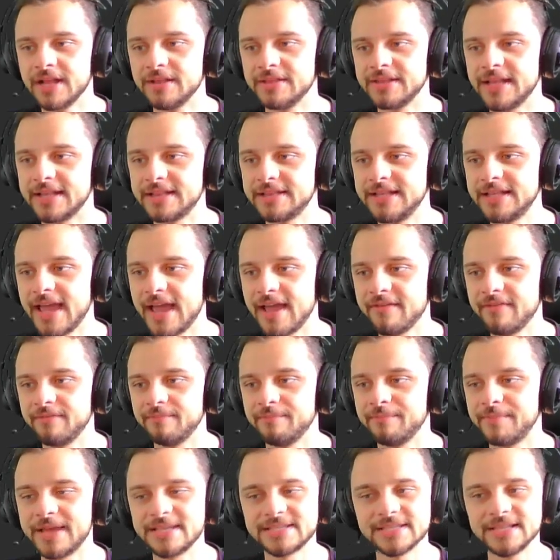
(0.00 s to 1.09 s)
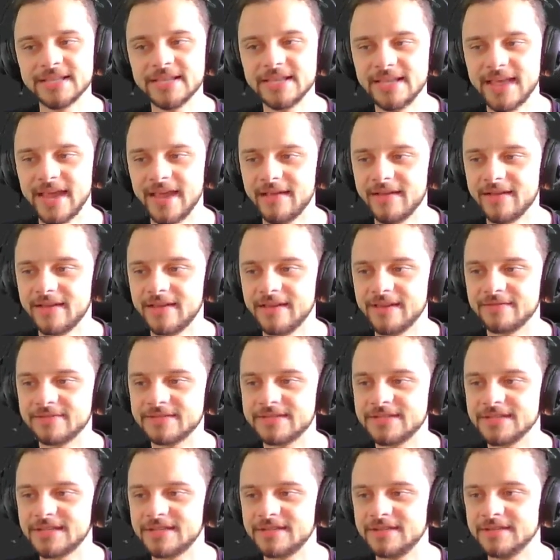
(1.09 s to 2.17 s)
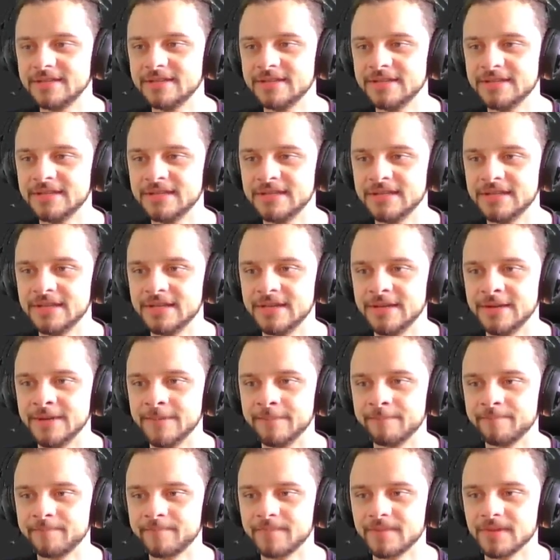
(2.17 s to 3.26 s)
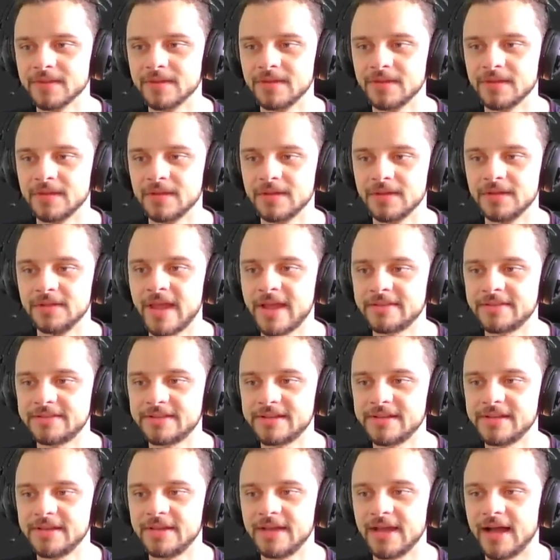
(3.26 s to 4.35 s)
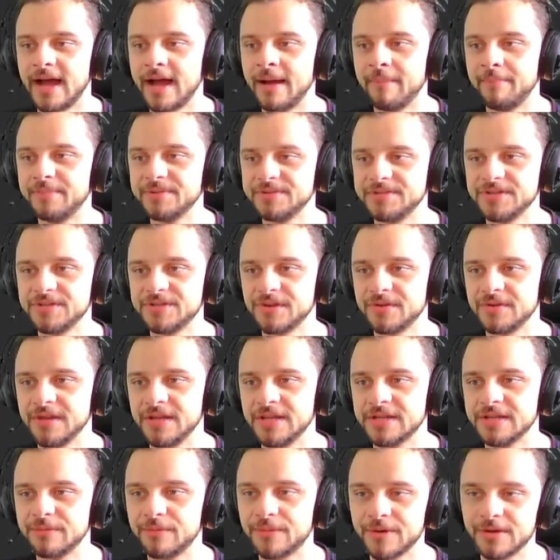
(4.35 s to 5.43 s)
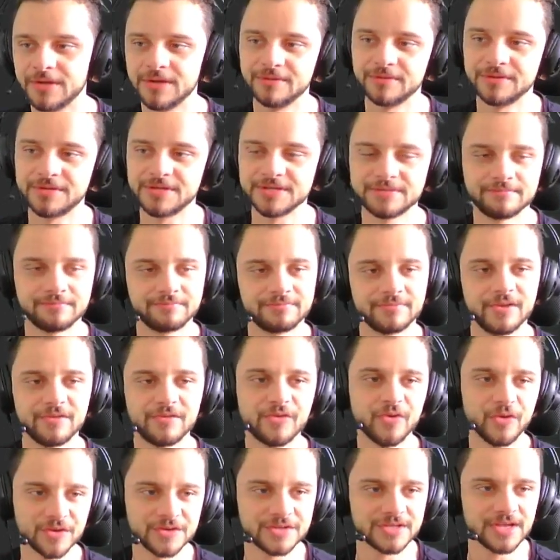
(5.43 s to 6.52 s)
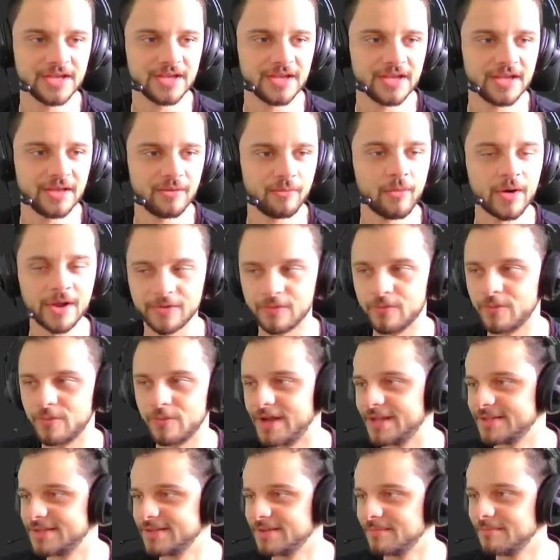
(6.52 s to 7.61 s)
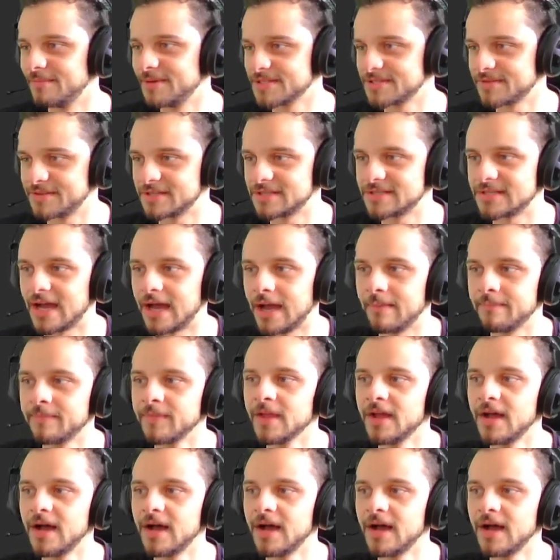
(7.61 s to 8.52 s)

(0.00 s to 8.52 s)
that basically gives the entity a position in the world, which is of course what you want most of the time